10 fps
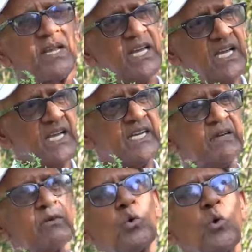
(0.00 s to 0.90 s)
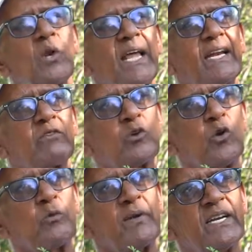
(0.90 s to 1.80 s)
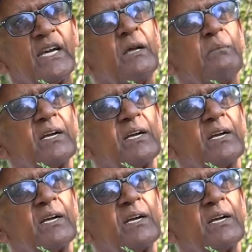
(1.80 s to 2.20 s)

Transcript: play in our whole environment,